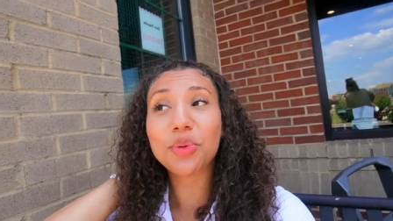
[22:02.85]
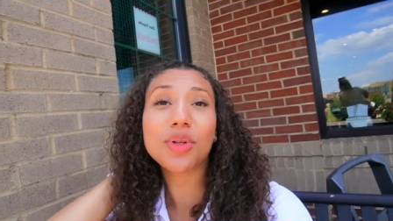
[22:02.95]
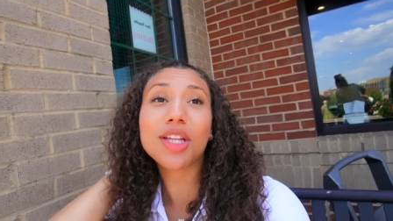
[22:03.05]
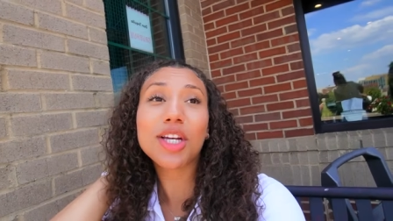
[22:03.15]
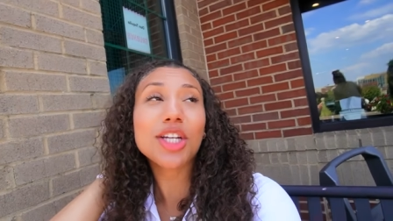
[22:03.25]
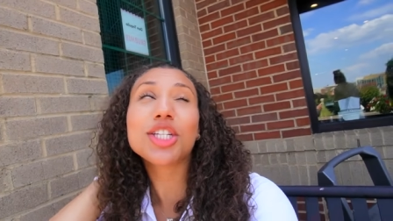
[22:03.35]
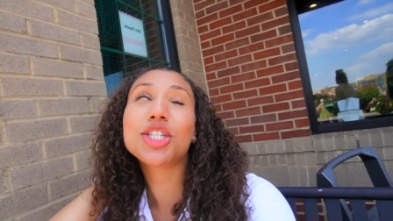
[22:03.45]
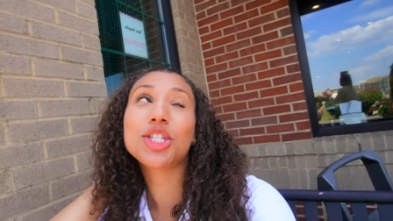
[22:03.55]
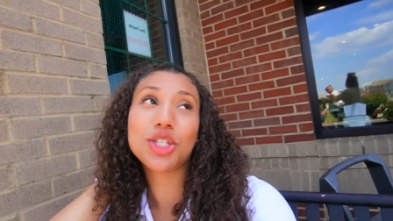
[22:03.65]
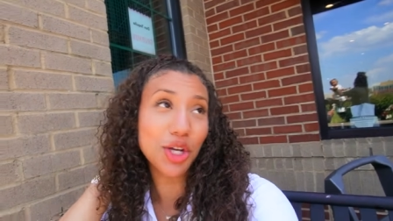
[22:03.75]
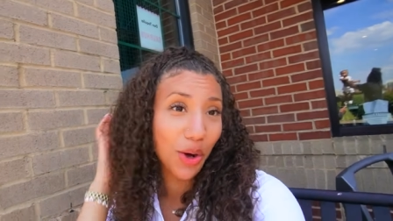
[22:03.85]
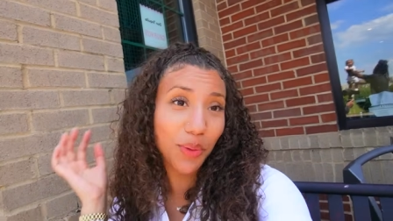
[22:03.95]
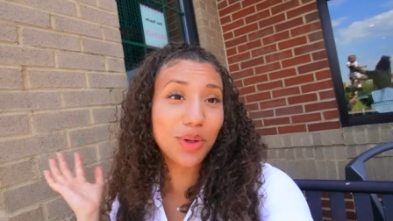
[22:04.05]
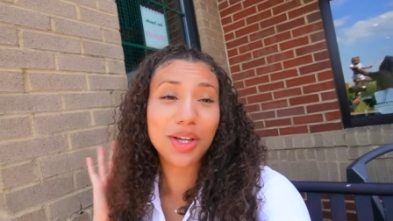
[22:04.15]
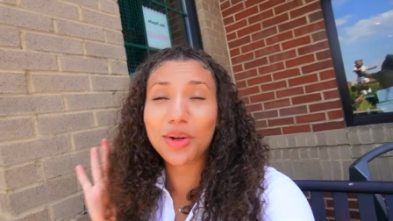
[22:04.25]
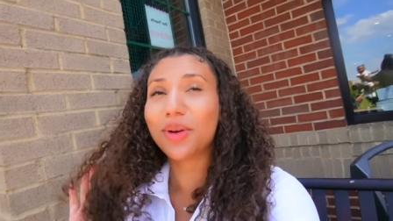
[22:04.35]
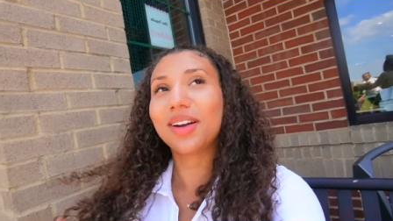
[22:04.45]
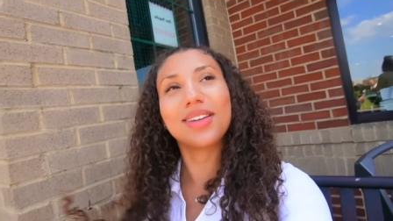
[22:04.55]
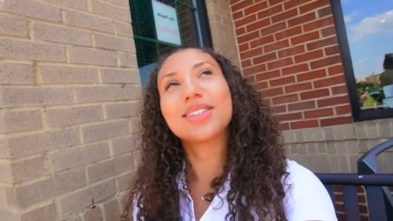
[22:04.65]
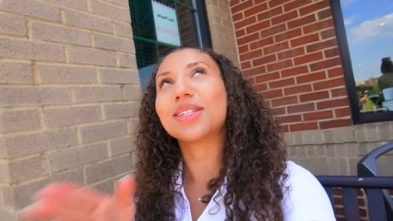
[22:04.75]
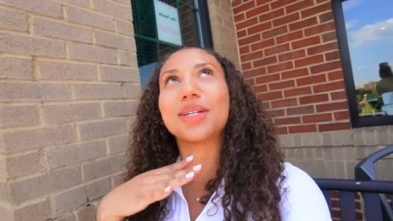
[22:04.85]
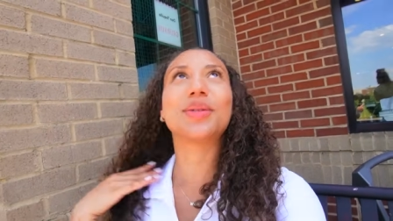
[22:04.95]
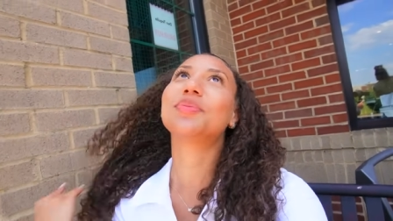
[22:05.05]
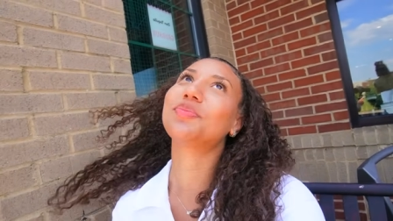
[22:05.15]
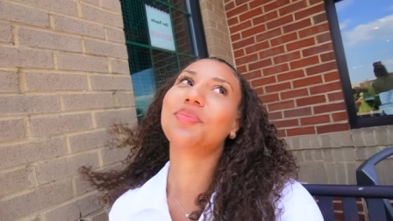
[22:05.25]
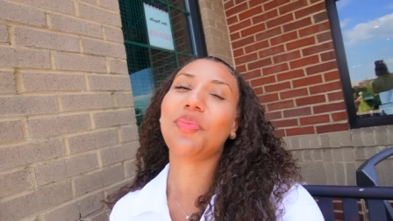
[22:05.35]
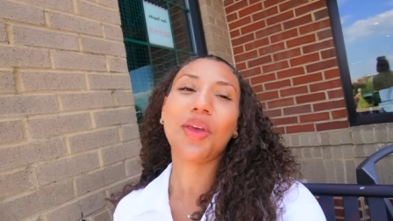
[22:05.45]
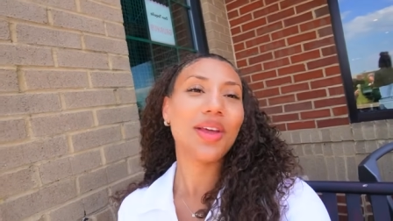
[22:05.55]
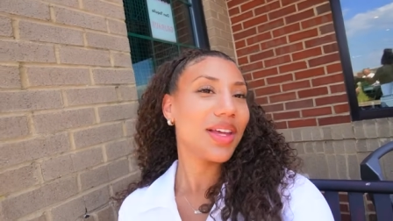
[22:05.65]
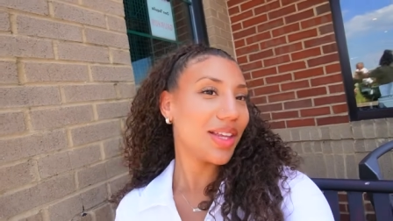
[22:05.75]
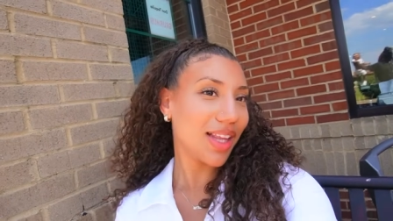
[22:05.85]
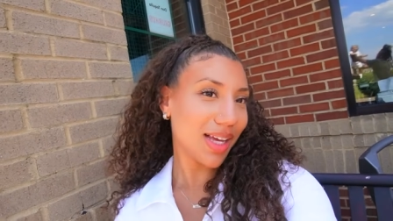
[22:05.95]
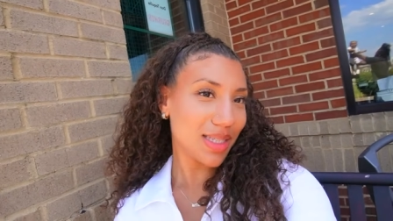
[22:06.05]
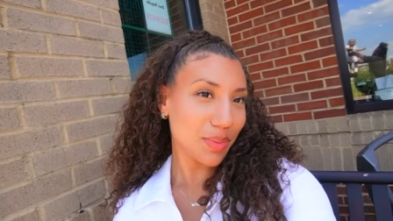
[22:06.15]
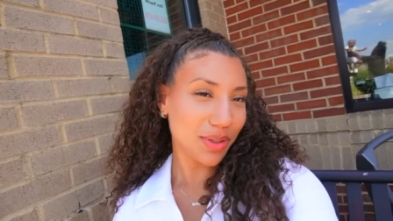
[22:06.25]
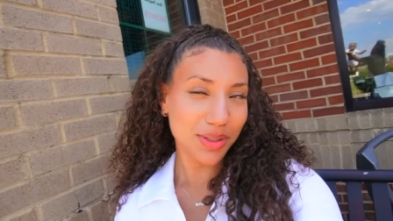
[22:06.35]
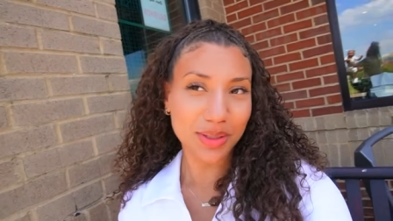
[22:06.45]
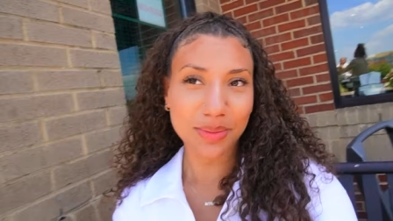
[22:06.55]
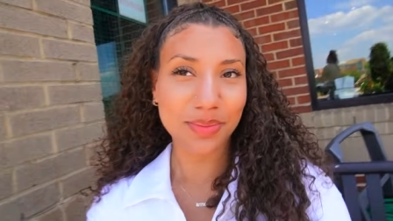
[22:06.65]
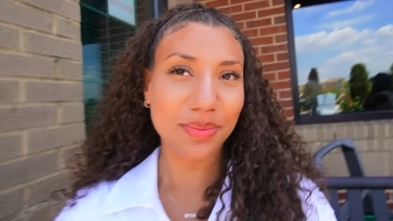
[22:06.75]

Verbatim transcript: "You look so cute," and I said, "Thanks, mom."